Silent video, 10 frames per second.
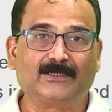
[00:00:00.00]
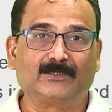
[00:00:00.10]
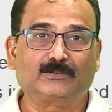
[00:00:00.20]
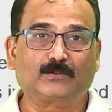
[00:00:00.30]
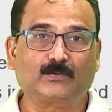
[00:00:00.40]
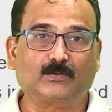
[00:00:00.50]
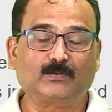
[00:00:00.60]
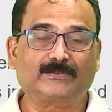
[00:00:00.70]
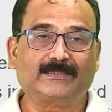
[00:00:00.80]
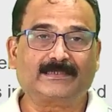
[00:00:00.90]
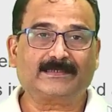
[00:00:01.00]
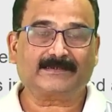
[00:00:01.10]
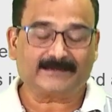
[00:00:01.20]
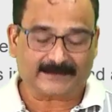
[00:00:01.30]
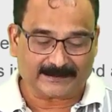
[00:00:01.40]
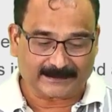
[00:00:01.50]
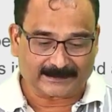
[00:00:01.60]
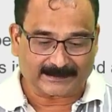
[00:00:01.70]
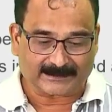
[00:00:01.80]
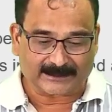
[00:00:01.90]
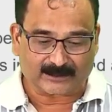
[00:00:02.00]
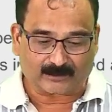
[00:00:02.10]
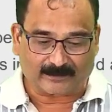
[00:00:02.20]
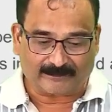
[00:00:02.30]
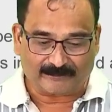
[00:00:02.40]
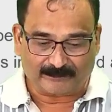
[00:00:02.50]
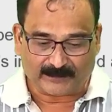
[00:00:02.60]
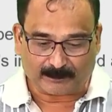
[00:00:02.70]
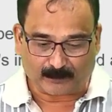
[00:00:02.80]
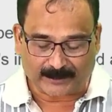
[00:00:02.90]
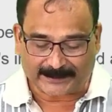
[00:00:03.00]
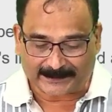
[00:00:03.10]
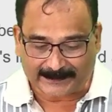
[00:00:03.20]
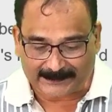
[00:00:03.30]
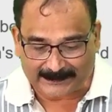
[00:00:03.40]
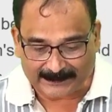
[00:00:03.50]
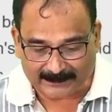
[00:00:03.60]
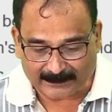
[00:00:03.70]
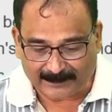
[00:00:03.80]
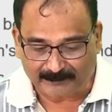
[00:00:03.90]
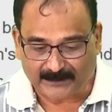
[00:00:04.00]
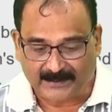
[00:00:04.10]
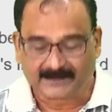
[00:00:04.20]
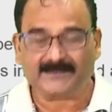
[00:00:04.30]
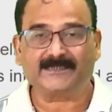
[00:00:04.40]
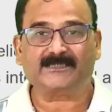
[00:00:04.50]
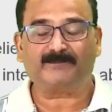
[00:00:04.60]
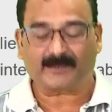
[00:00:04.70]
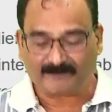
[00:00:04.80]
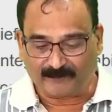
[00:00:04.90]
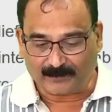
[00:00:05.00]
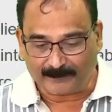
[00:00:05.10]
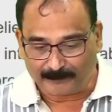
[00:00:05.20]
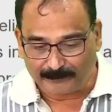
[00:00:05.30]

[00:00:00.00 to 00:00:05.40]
so the courtesy consists of the politeness, the respectful